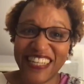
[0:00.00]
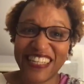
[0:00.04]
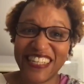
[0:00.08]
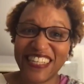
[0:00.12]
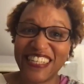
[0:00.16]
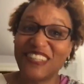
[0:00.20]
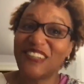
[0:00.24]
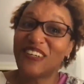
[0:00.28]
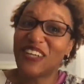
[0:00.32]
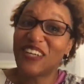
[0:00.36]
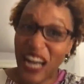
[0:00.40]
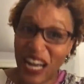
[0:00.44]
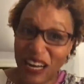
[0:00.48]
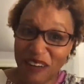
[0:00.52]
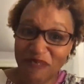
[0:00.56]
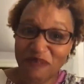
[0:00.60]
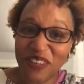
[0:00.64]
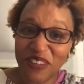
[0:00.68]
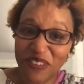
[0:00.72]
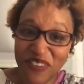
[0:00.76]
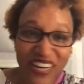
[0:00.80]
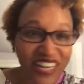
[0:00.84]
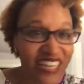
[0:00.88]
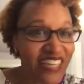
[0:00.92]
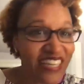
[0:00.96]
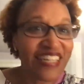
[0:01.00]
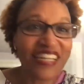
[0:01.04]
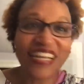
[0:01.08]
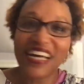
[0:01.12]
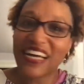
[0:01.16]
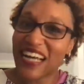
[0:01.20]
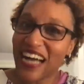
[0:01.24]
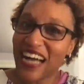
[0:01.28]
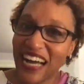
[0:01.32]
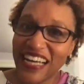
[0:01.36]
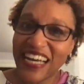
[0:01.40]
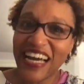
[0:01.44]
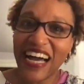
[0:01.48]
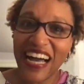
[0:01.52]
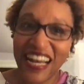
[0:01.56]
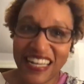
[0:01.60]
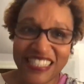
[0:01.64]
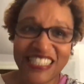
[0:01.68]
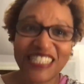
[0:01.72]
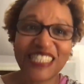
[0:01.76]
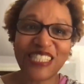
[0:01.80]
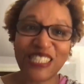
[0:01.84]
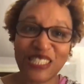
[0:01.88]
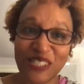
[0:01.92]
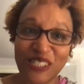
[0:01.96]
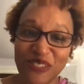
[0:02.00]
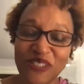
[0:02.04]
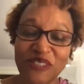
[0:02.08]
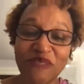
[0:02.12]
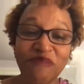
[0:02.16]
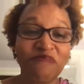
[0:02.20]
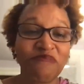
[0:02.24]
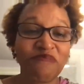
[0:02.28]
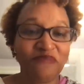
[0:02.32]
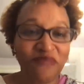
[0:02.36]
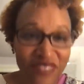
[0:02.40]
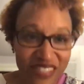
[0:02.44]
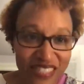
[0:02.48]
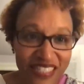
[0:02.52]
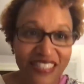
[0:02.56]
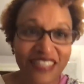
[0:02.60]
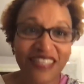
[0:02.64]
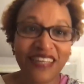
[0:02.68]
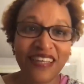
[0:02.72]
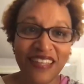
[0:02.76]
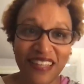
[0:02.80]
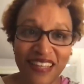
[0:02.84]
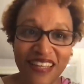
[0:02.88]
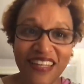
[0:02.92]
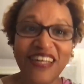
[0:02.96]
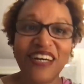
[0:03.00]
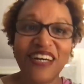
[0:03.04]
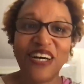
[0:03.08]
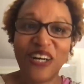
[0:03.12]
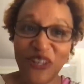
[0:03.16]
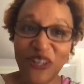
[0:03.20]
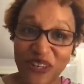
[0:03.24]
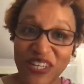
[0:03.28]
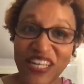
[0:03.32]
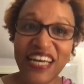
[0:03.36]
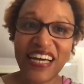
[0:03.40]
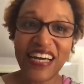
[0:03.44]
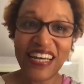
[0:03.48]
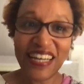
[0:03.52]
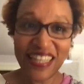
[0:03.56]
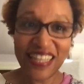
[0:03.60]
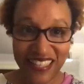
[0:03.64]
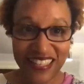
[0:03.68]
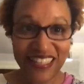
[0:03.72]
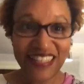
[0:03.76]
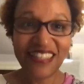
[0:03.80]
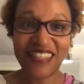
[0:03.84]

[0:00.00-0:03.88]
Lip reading: You got me, right? You're like, I got you. Okay.